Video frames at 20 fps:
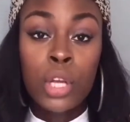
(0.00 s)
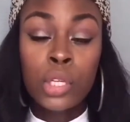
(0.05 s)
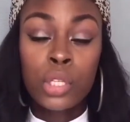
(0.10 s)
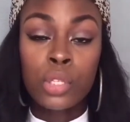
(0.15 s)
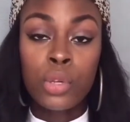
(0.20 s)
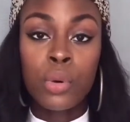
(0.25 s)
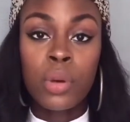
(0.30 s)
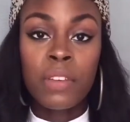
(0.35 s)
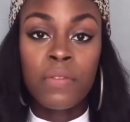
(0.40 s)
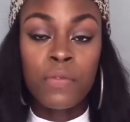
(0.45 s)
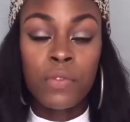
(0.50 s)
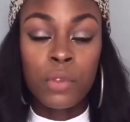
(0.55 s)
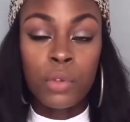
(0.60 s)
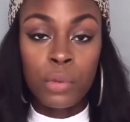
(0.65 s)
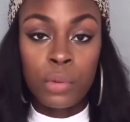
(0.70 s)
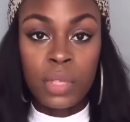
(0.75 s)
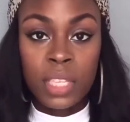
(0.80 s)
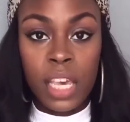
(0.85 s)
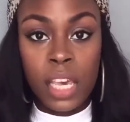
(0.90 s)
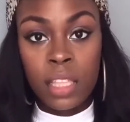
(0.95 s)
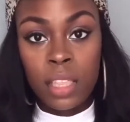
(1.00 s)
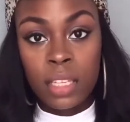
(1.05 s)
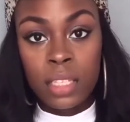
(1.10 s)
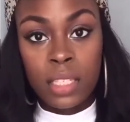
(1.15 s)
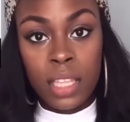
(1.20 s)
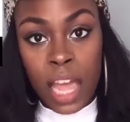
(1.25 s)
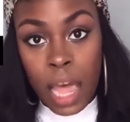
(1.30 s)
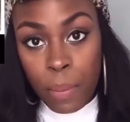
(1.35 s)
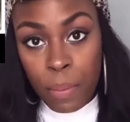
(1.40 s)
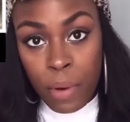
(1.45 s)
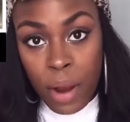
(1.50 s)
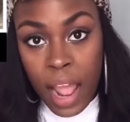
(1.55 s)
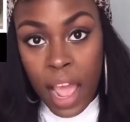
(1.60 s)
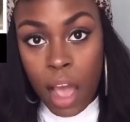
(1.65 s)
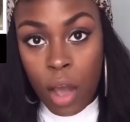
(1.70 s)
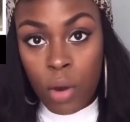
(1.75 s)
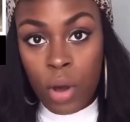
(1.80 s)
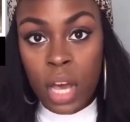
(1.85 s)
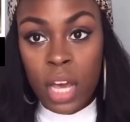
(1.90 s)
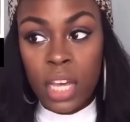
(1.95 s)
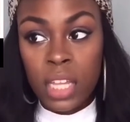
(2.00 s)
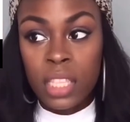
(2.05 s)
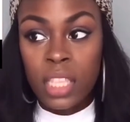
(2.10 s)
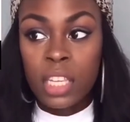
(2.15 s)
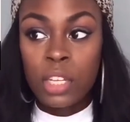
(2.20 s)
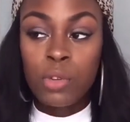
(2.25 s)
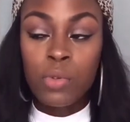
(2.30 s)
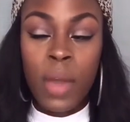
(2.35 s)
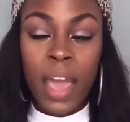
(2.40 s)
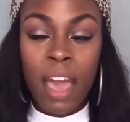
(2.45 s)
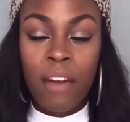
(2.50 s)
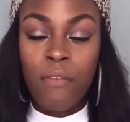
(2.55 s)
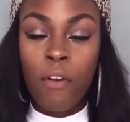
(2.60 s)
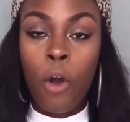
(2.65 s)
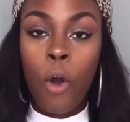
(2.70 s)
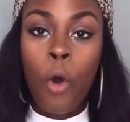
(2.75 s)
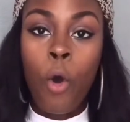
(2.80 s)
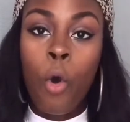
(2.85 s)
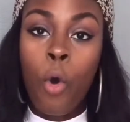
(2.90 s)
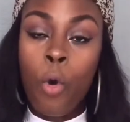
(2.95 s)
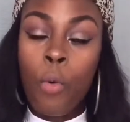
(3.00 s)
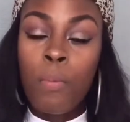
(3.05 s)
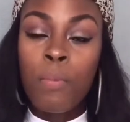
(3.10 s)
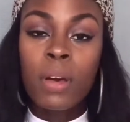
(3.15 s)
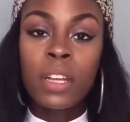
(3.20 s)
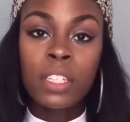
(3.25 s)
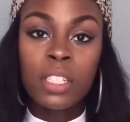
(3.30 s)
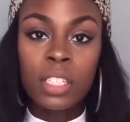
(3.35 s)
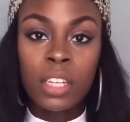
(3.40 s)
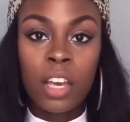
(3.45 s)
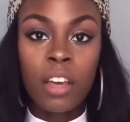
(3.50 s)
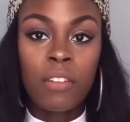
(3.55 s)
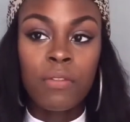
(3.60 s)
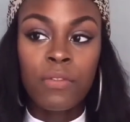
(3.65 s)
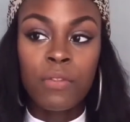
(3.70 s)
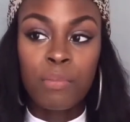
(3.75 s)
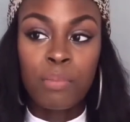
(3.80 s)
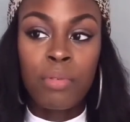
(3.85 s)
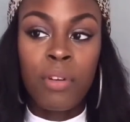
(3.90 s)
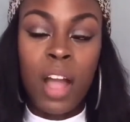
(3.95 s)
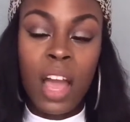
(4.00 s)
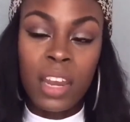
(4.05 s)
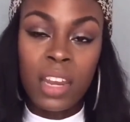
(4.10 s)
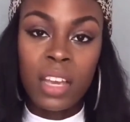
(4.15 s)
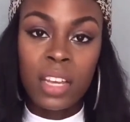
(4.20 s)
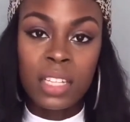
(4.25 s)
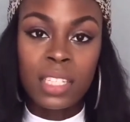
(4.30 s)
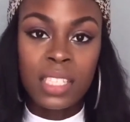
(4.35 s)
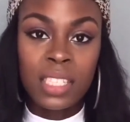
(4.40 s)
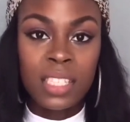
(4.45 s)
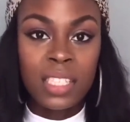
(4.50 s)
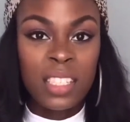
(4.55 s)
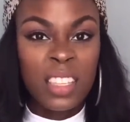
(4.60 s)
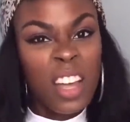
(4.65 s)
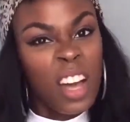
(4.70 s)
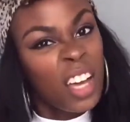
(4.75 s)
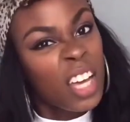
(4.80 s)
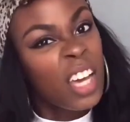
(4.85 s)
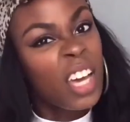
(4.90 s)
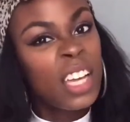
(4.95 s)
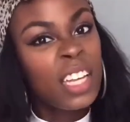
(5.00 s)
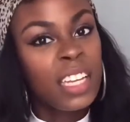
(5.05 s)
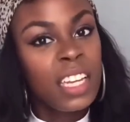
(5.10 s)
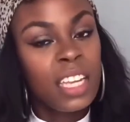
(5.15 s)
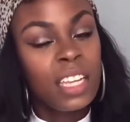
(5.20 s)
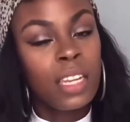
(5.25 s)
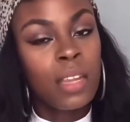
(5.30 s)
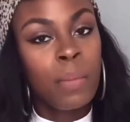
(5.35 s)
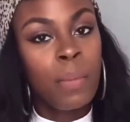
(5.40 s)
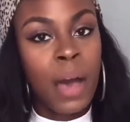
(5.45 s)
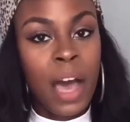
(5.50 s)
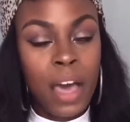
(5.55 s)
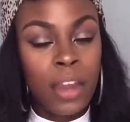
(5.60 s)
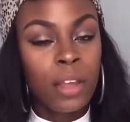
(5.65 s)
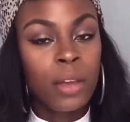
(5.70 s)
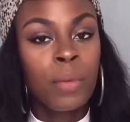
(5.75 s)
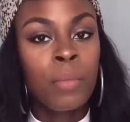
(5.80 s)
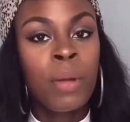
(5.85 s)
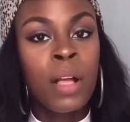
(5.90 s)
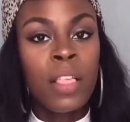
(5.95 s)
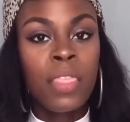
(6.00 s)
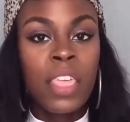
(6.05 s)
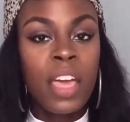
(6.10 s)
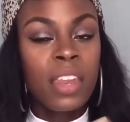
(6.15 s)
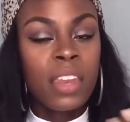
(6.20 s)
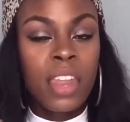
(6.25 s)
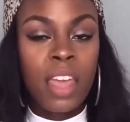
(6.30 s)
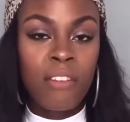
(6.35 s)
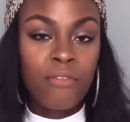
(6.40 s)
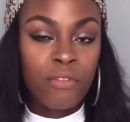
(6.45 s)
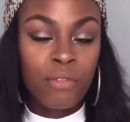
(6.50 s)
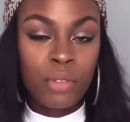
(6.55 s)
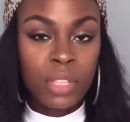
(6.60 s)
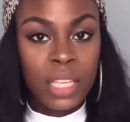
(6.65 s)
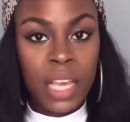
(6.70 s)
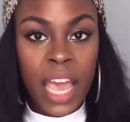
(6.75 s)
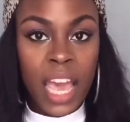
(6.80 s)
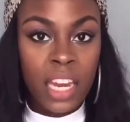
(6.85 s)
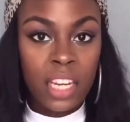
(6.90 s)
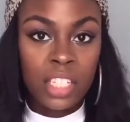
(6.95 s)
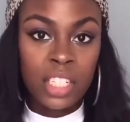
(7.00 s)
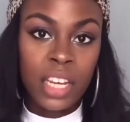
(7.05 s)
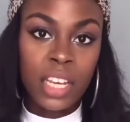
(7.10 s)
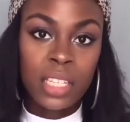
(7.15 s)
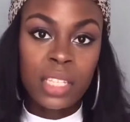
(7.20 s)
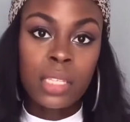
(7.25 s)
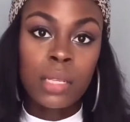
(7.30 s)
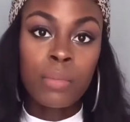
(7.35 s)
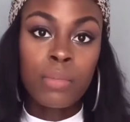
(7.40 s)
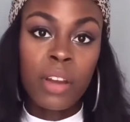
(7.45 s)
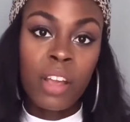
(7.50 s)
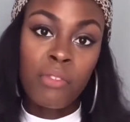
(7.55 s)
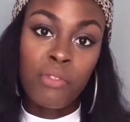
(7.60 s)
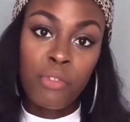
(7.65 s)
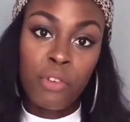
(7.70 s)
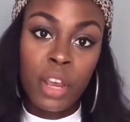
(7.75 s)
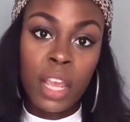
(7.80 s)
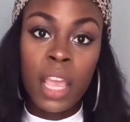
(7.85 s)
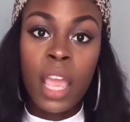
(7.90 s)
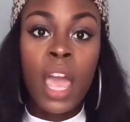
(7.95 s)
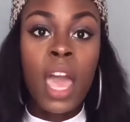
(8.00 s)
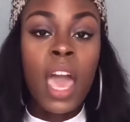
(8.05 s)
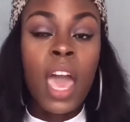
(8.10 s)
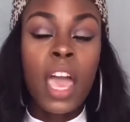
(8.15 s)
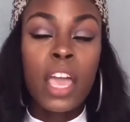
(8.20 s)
So if you take the stopper out, then you have a whole bunch of products stuck in the bottom that never really had a chance to break free.